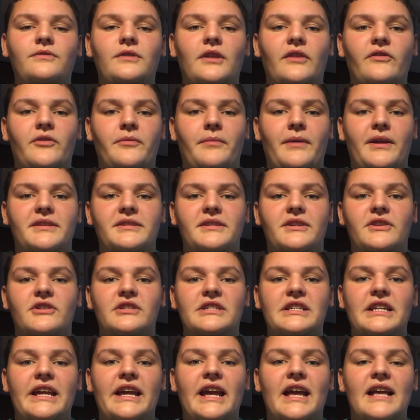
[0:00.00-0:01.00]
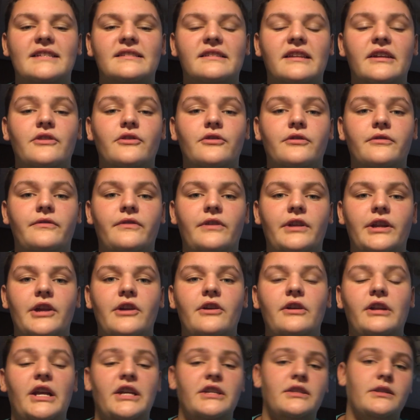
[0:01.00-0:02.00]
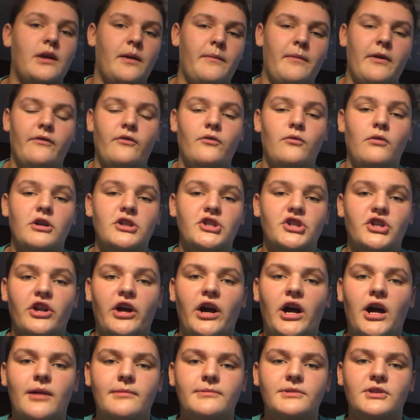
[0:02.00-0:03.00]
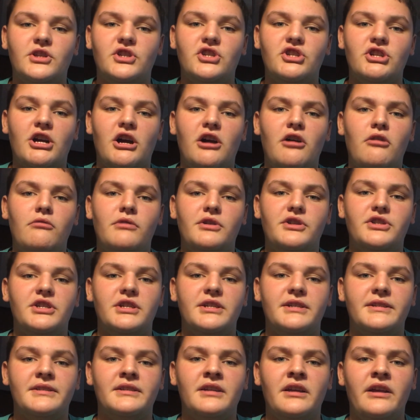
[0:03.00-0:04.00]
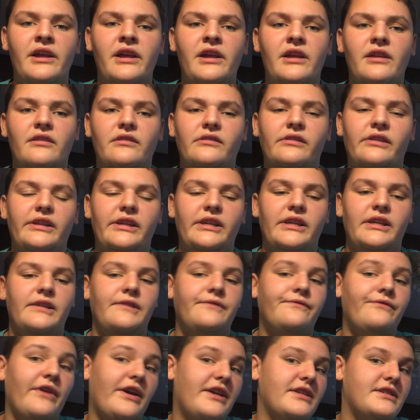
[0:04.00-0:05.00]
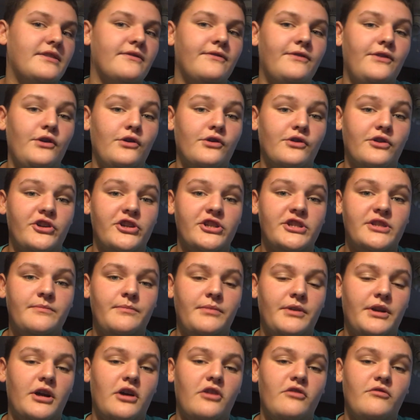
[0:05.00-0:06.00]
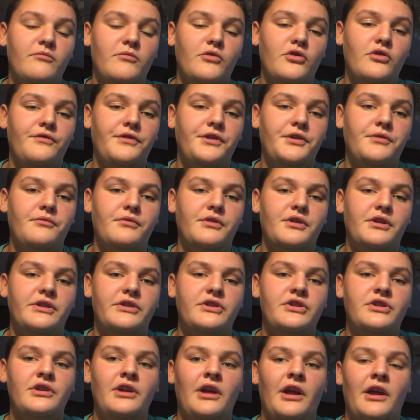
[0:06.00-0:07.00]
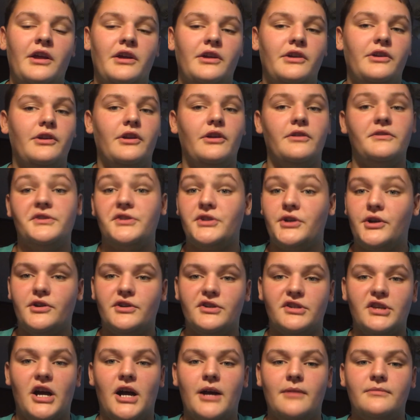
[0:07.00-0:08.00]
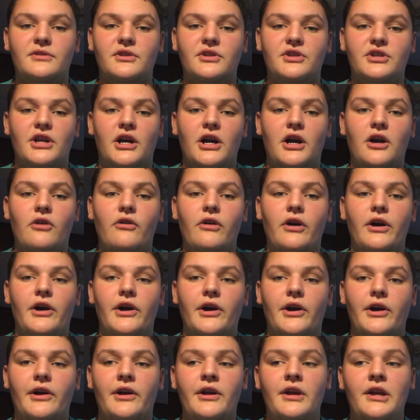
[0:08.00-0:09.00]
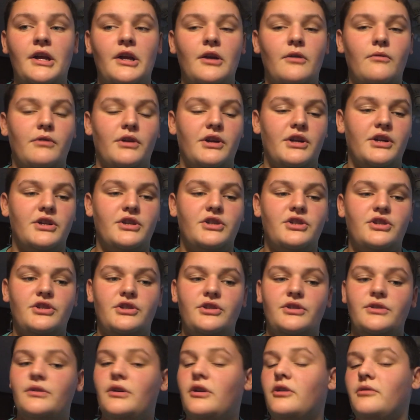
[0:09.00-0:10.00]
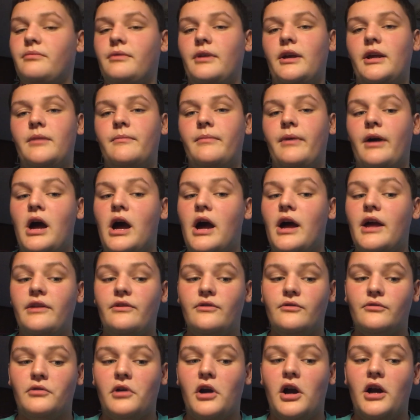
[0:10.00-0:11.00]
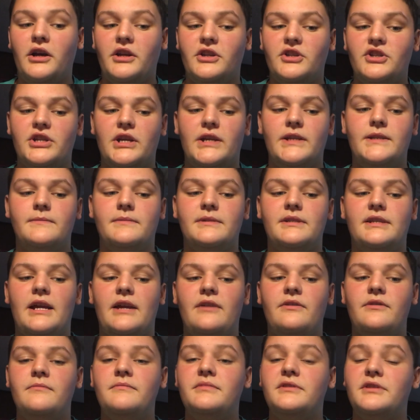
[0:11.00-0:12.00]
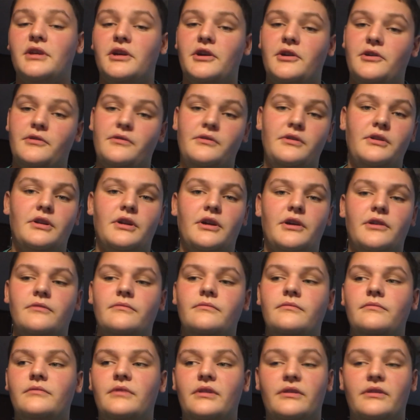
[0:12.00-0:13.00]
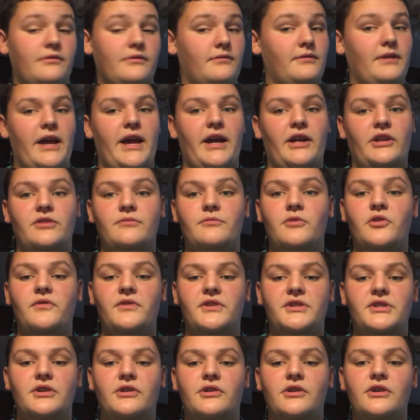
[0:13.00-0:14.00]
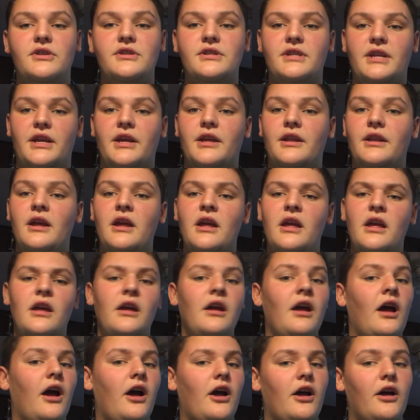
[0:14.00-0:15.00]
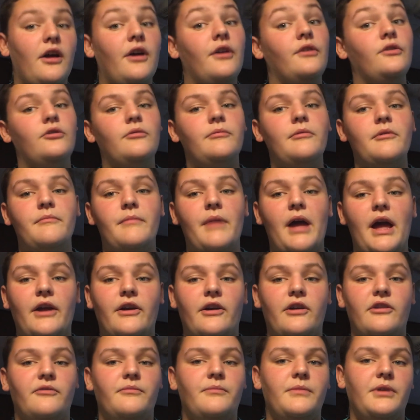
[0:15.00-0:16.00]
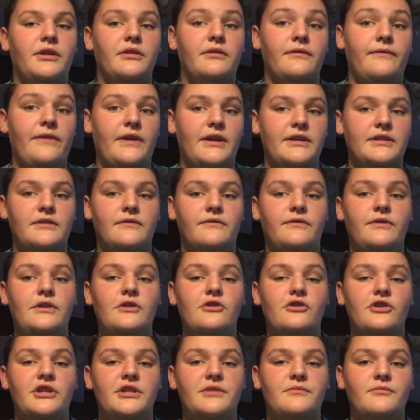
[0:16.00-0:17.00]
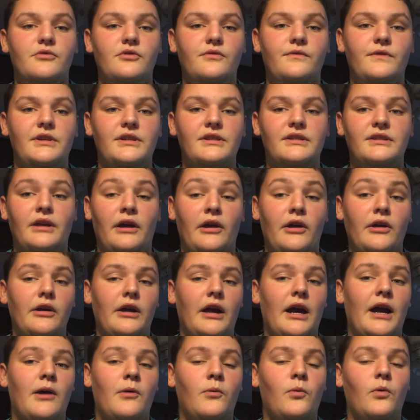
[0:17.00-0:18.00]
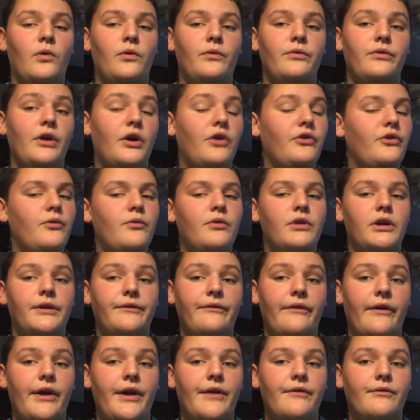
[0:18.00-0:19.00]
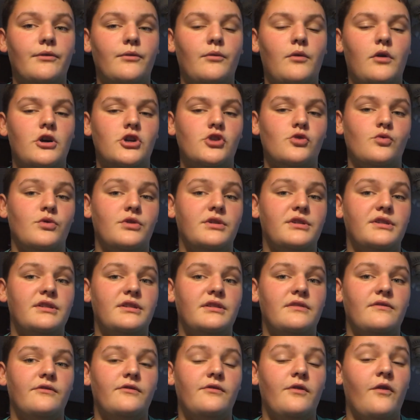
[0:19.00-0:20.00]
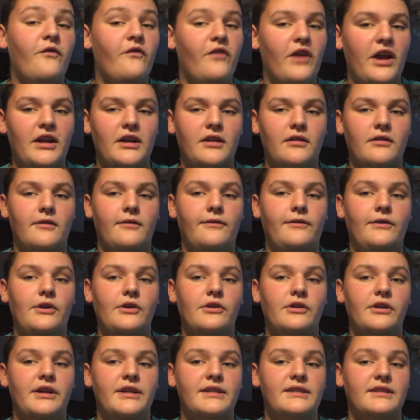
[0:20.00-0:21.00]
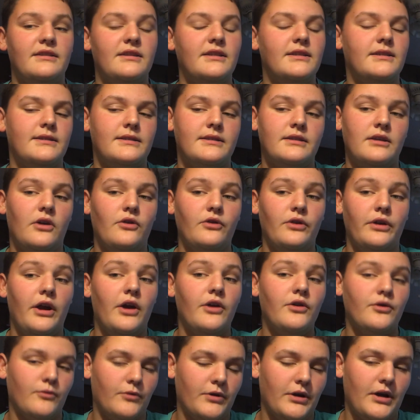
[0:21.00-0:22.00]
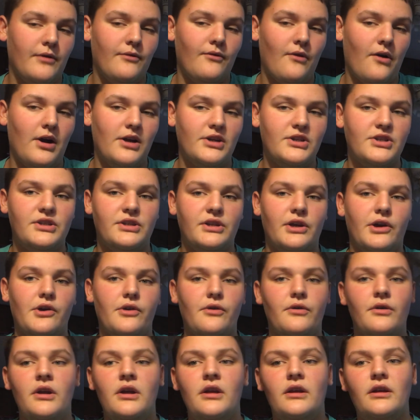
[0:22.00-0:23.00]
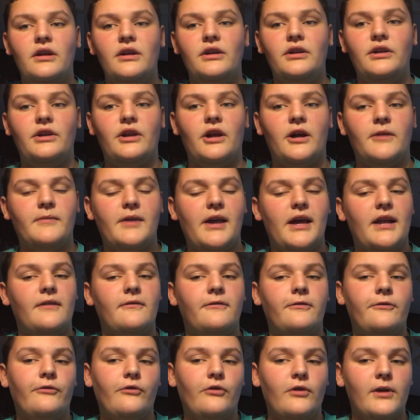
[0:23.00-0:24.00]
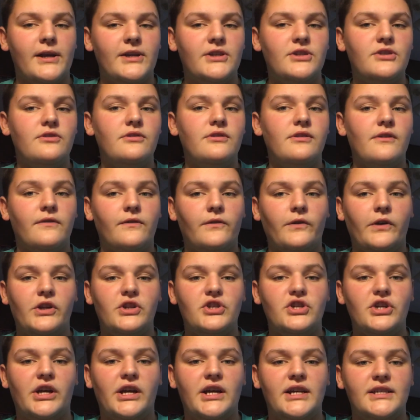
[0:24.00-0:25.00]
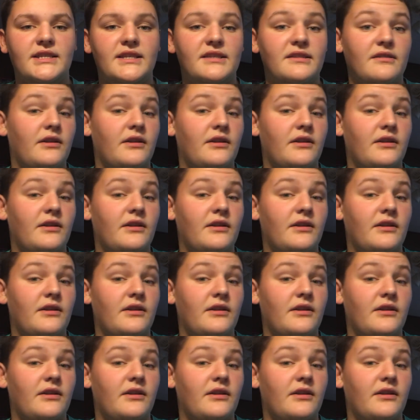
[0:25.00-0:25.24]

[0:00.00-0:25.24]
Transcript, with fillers: Fluffy Pants here. Today, guys, another video, and I just got back from watching Hobbs and Shaw, which is the Fast and Furious spin-off movie, which, you know, stars Hobbs and Shaw, which are played by The Rock and Jason Statham, so, you know, action movie stars. And a little bit of background with me in the Fast and Furious movies. The only one I've ever watched was Fate of the Furious, and this is the only other one I watched, so, you know, I'm kind of fresh to the franchise.